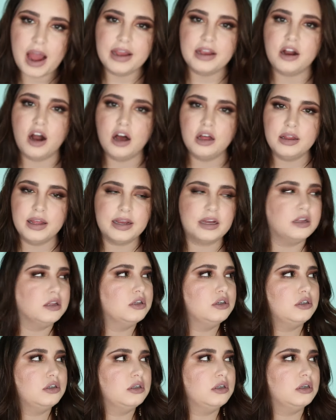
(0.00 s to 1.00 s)
I got like a
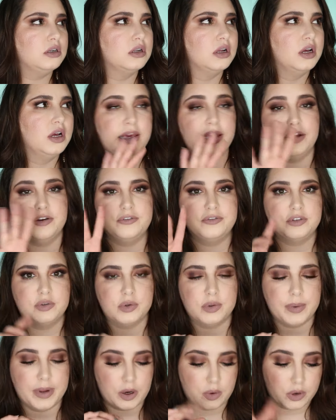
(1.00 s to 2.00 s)
little gift
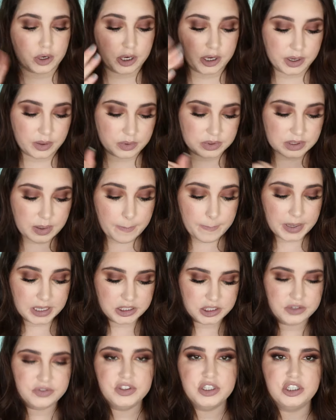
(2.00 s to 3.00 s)
with my order, and it was a
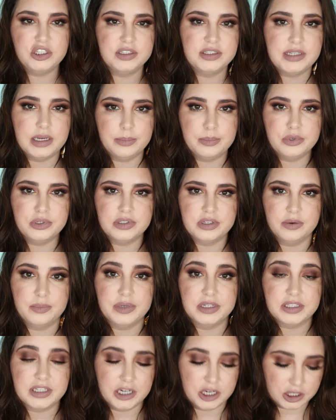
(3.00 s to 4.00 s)
bunch of little samples of
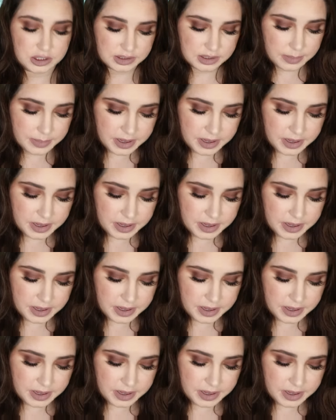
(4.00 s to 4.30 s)
mascaras.